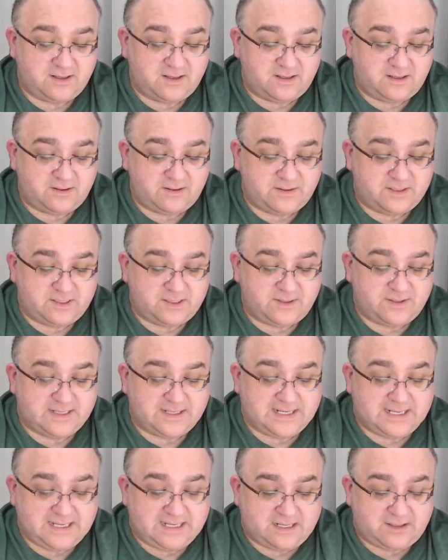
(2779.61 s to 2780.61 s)
He was doing her
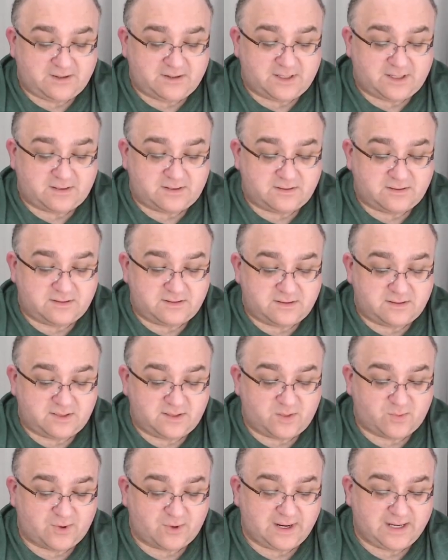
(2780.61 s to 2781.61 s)
now, though, her
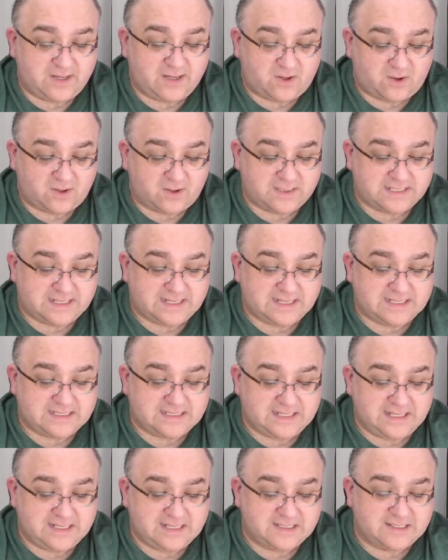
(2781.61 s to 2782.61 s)
brain hot against
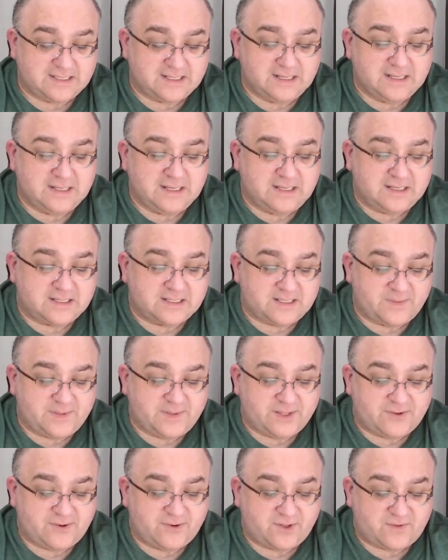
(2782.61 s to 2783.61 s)
his, slipping
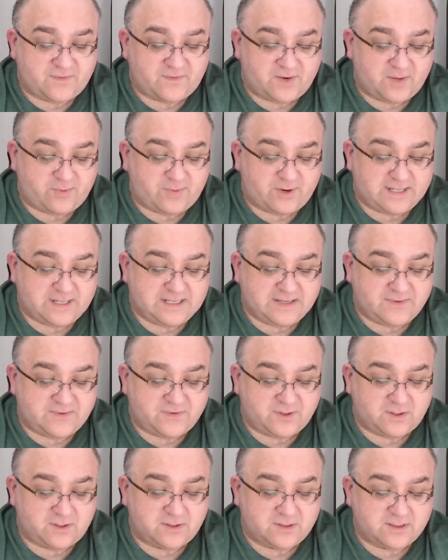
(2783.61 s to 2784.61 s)
through the vibrating
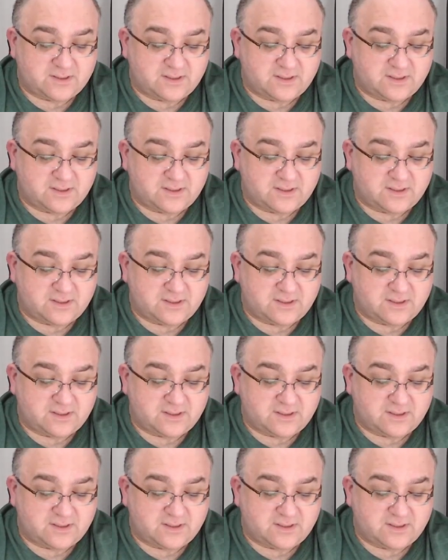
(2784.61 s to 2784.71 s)
folds.